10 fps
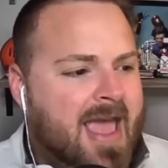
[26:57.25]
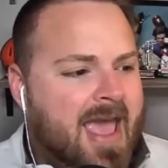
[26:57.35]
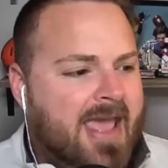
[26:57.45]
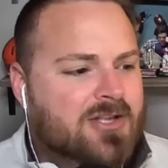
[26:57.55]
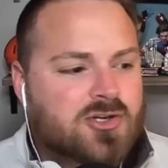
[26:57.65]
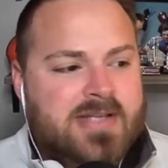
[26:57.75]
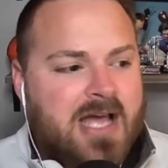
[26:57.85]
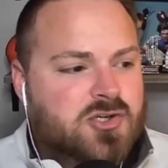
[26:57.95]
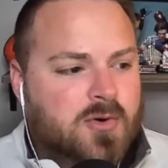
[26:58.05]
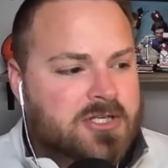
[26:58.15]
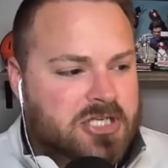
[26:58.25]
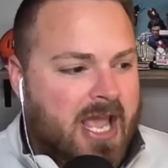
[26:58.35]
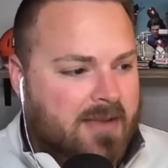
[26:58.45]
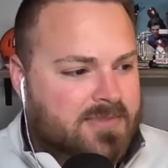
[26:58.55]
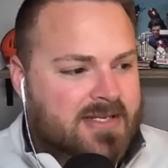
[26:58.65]
And Josiah Jordan
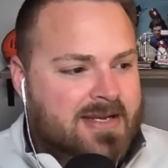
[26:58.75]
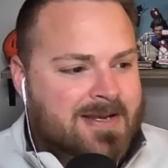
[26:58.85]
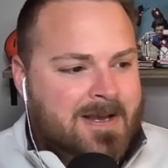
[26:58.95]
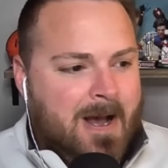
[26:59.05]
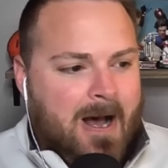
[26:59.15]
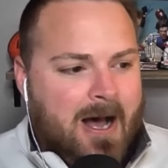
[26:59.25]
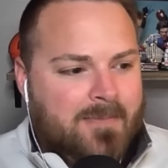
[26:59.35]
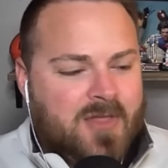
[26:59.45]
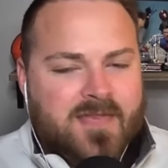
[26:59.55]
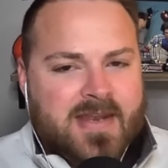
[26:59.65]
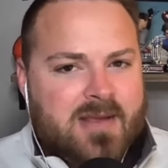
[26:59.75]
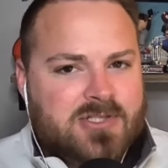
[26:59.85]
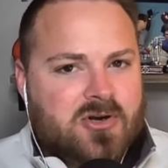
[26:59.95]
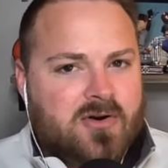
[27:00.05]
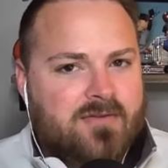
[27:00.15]
James thought that he
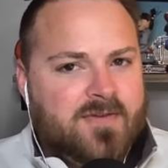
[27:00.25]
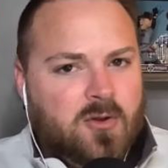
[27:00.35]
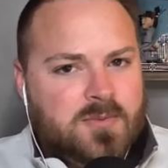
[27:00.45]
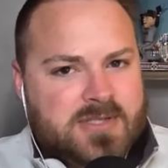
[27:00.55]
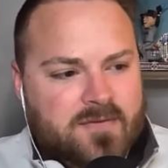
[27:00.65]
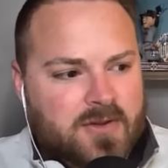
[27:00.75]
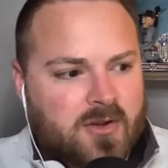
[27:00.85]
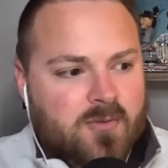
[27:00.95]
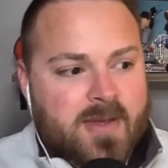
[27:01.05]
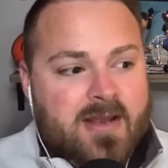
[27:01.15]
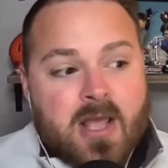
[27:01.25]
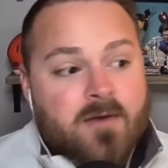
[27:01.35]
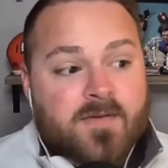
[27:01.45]
was starting to feel himself a little bit.